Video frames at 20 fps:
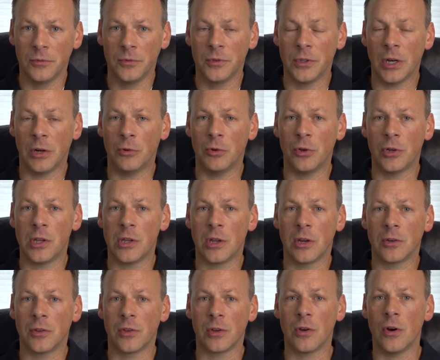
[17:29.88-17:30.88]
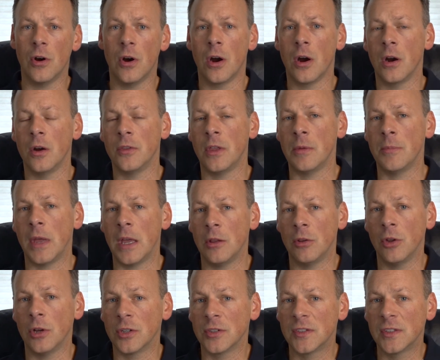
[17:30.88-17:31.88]
you know, looking under the car, they may
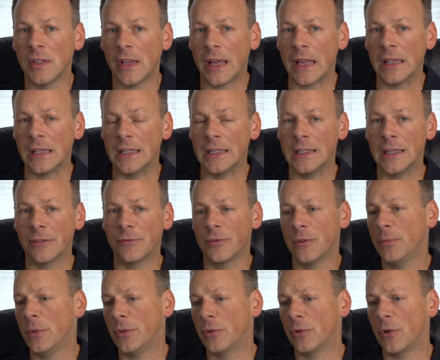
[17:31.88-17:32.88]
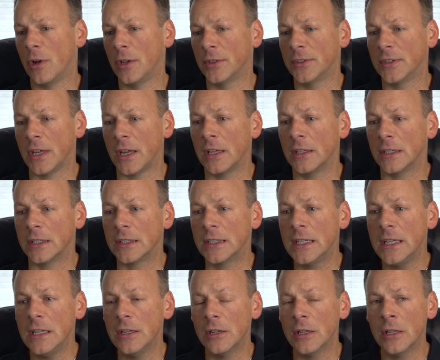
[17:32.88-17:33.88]
look slightly different, but they're all stainless
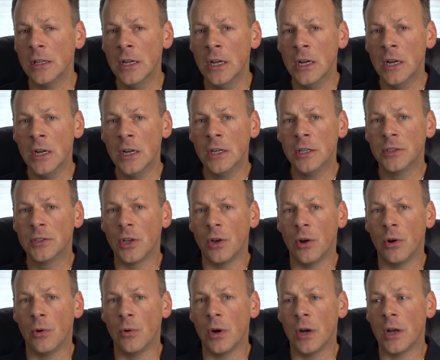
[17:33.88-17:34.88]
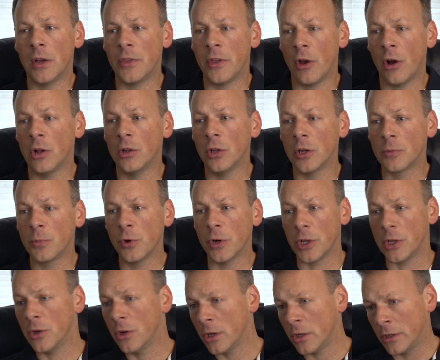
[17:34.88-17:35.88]
steel. So uh, they all look pretty
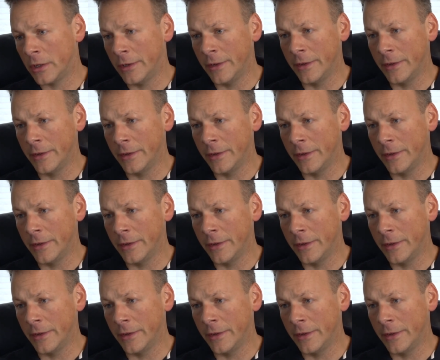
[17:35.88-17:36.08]
good,